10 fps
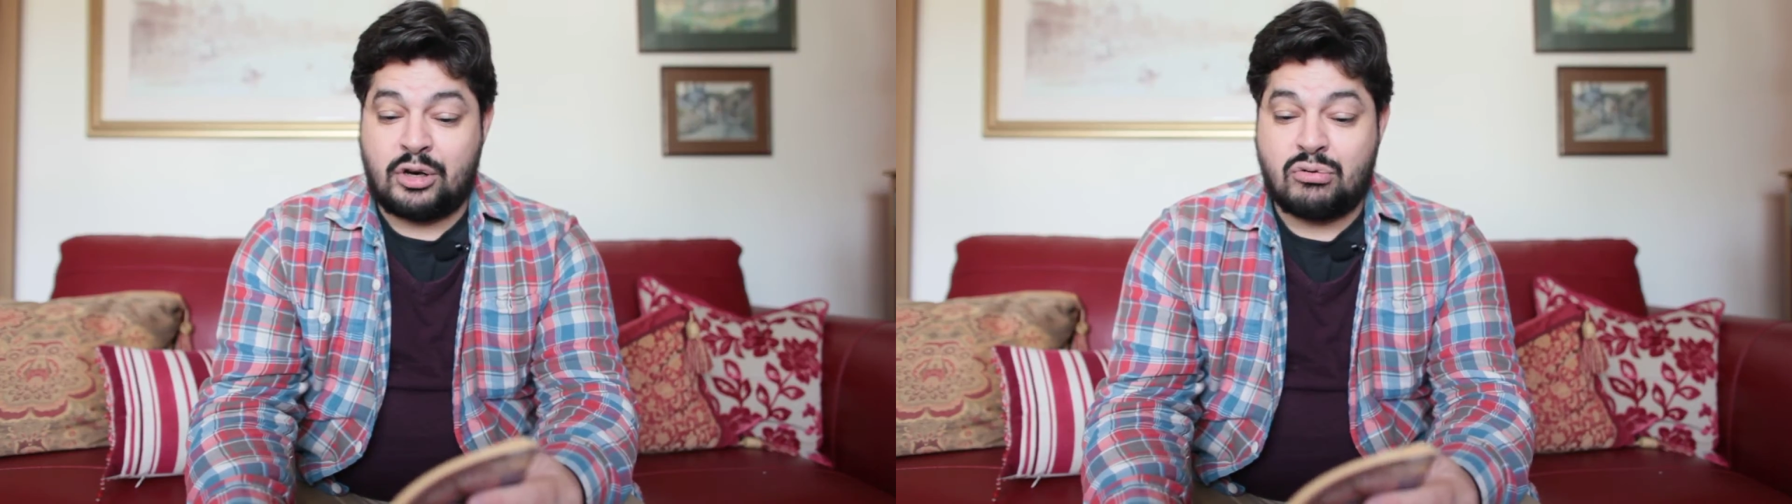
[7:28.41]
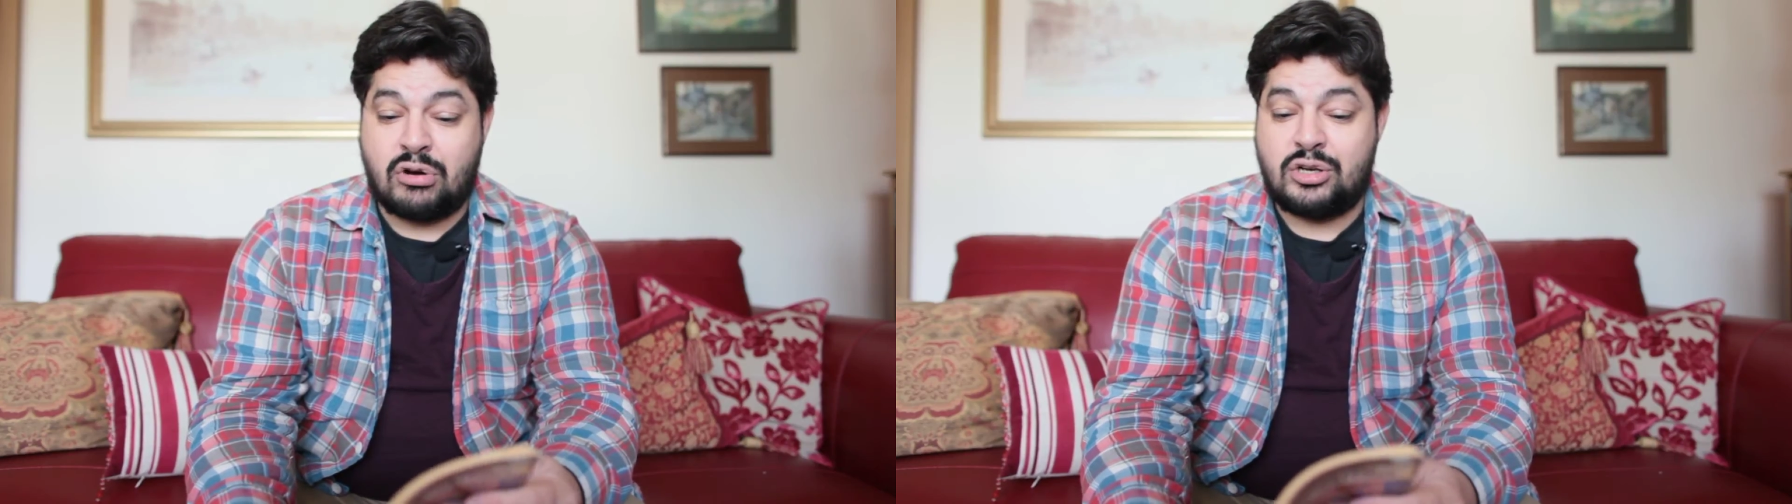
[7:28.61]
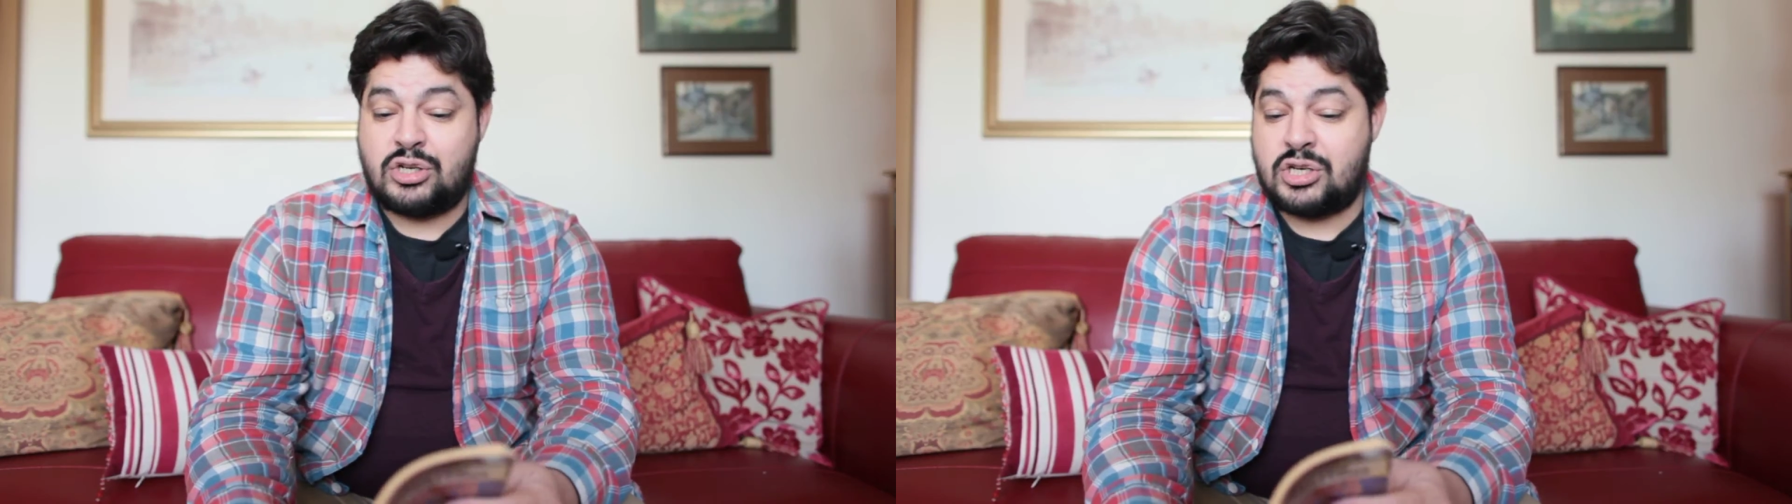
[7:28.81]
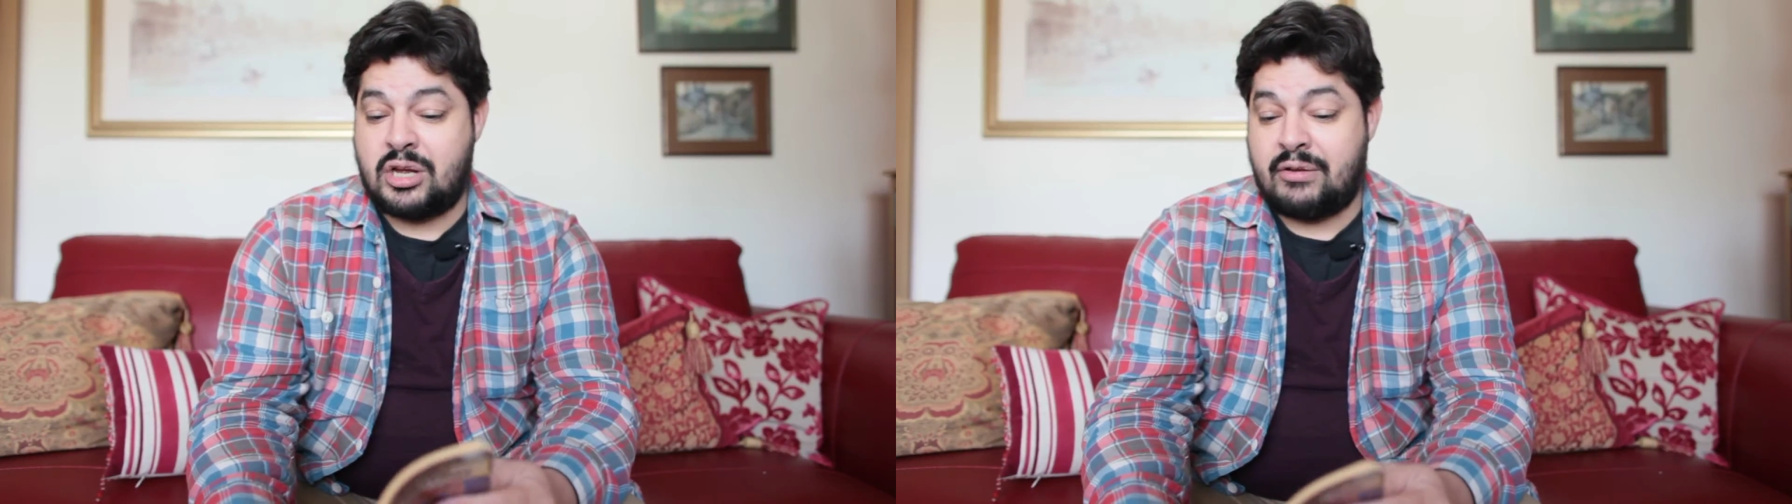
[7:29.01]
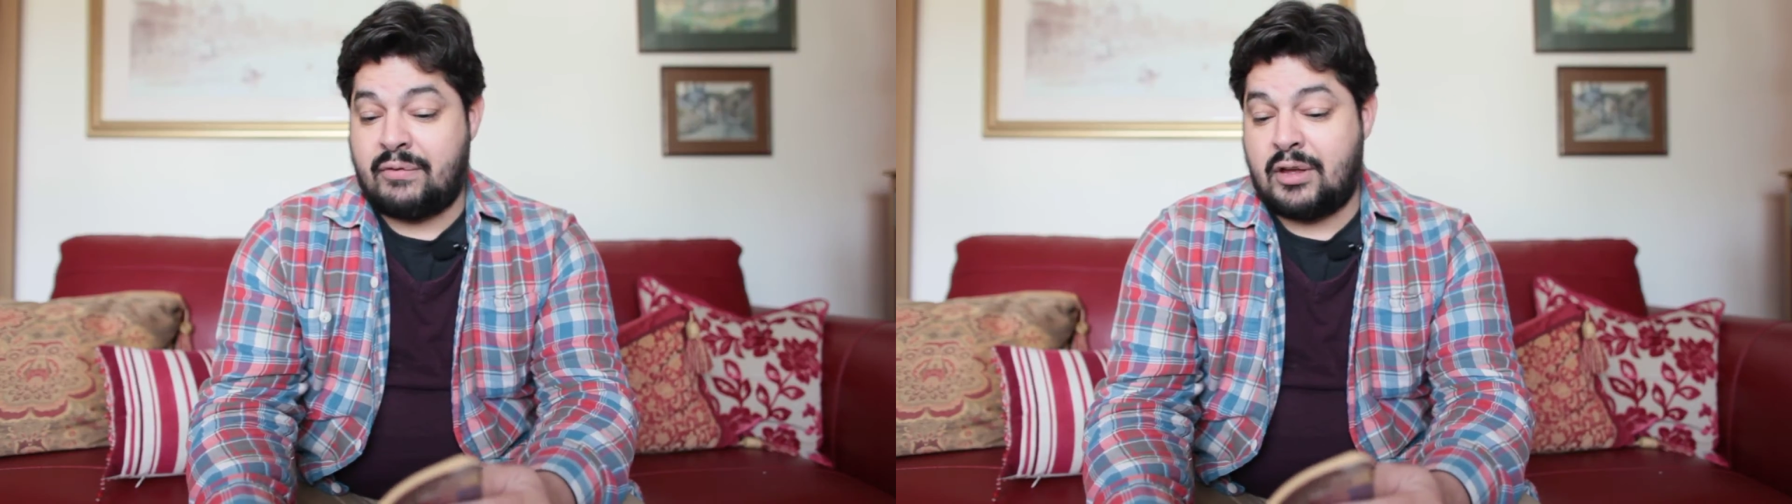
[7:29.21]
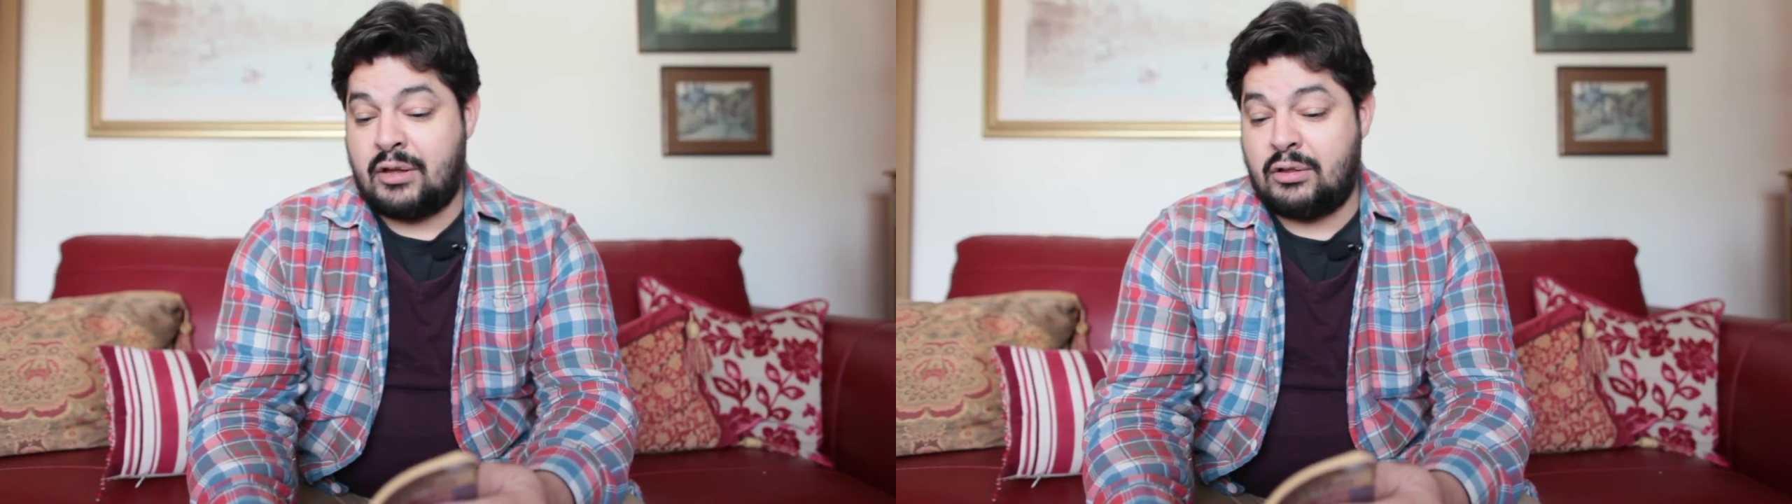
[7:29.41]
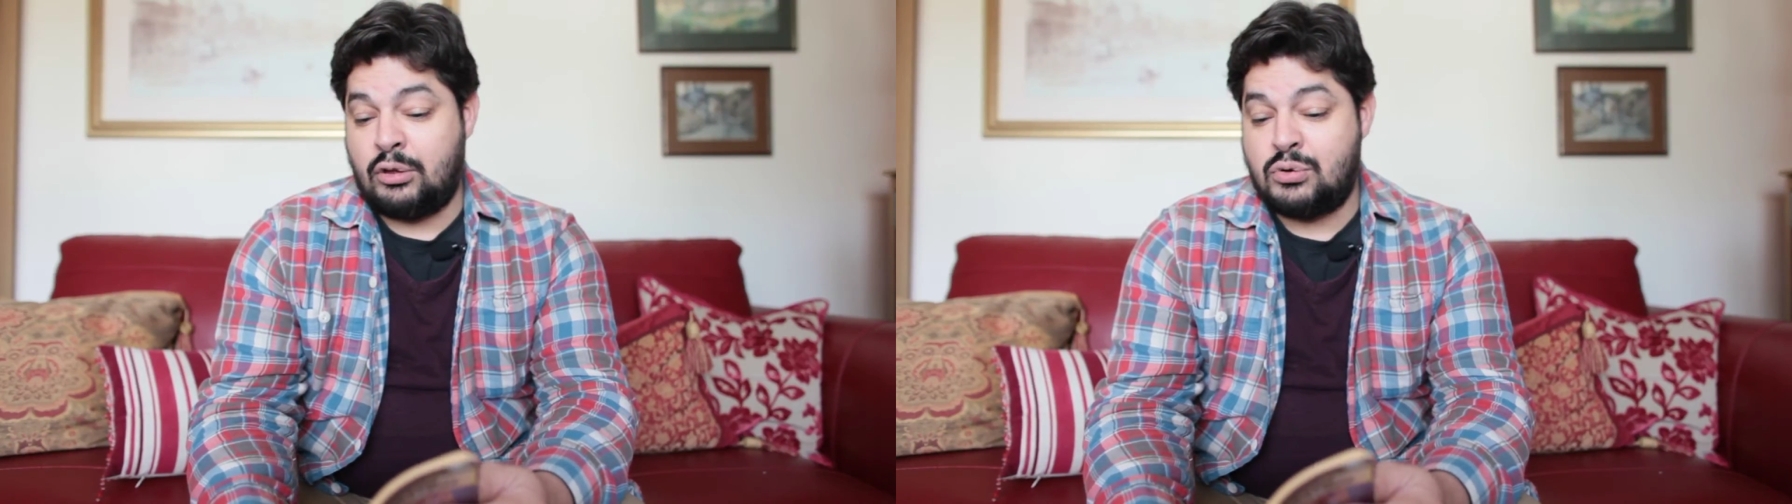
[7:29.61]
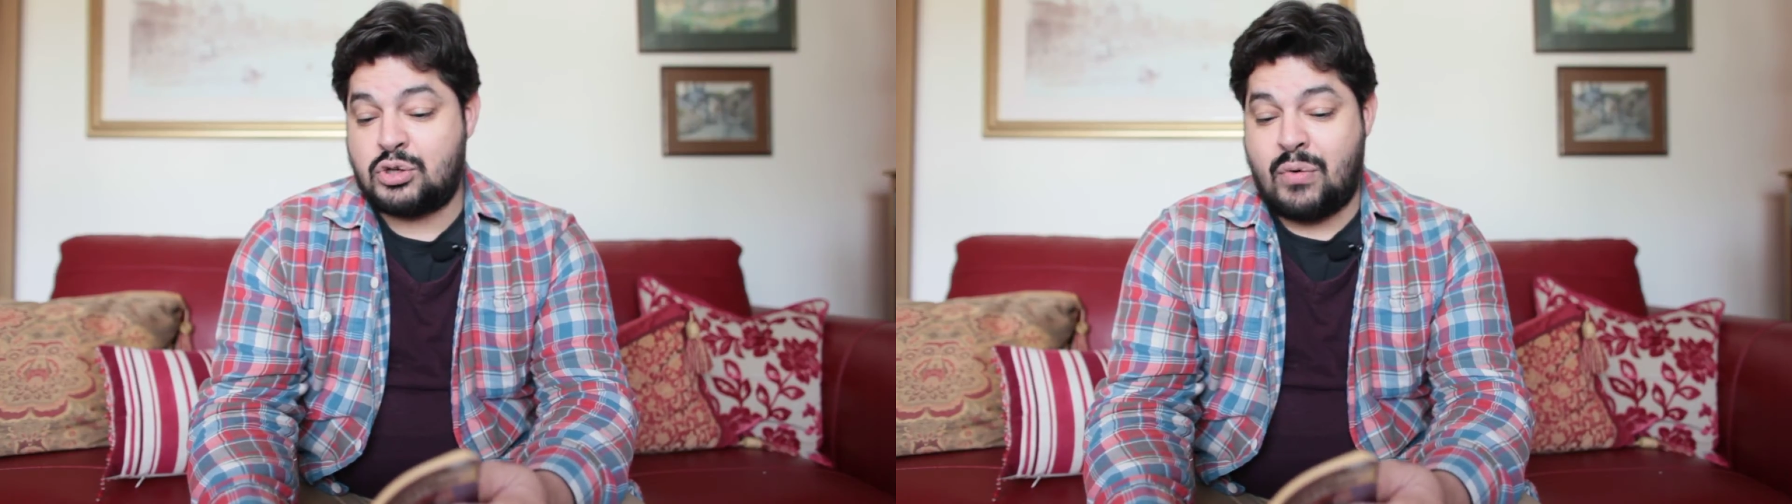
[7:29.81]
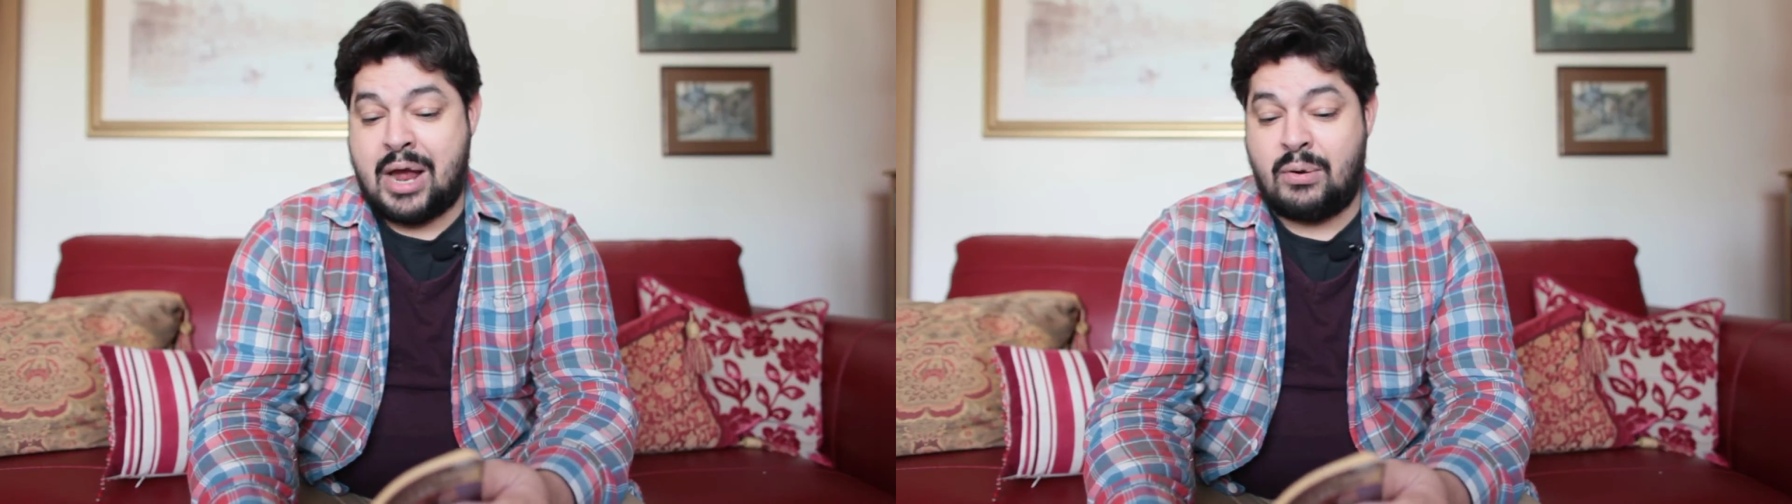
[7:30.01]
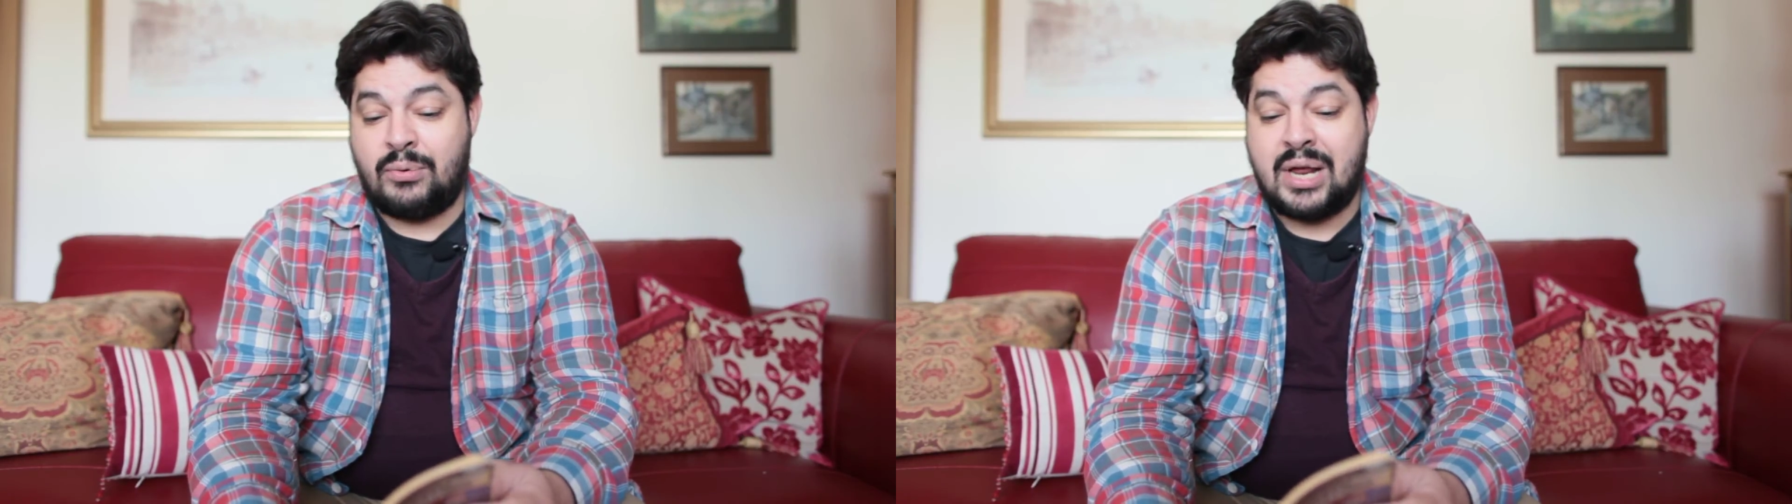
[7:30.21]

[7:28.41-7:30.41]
crunch of loose ground